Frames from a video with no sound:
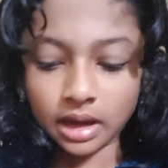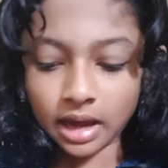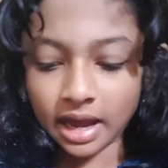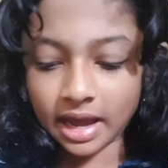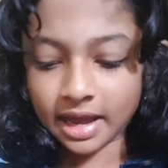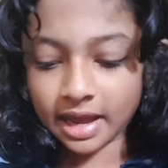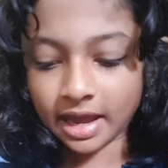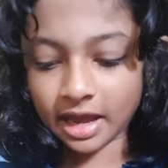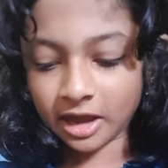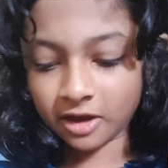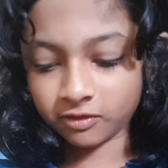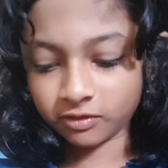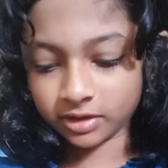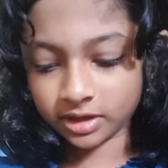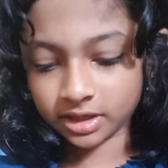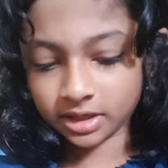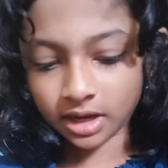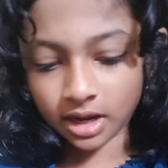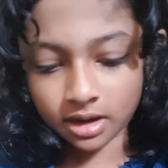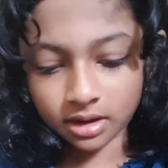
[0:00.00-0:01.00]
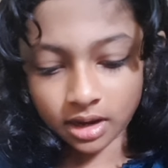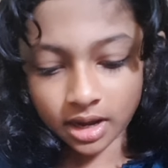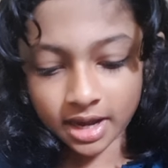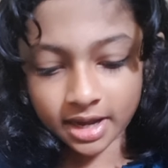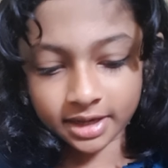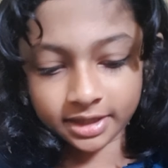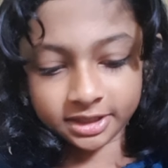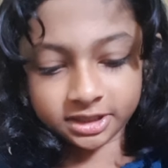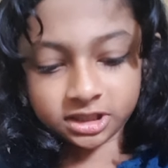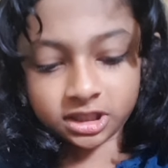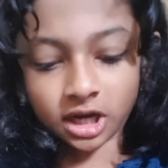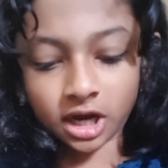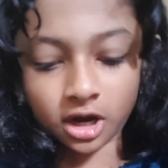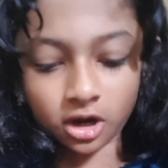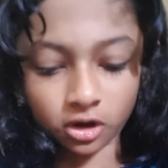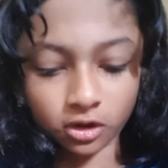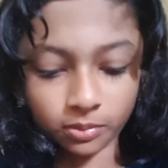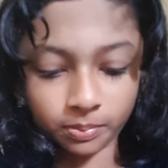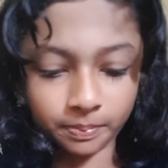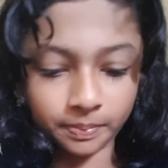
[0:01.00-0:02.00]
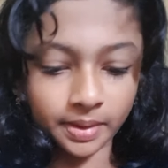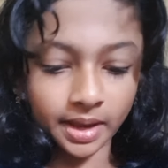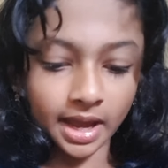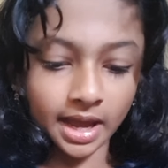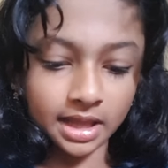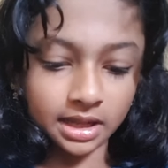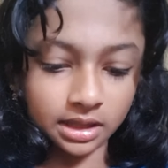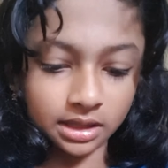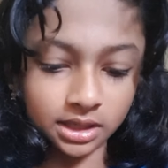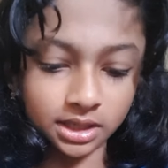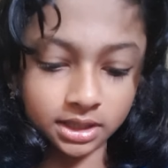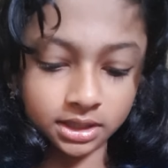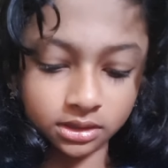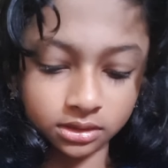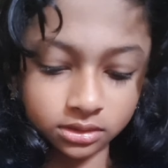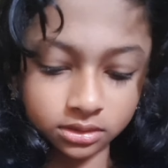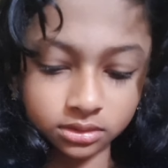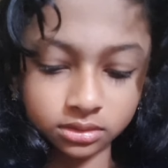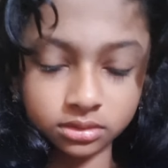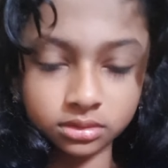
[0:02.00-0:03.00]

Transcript: I have a eyeshadow palette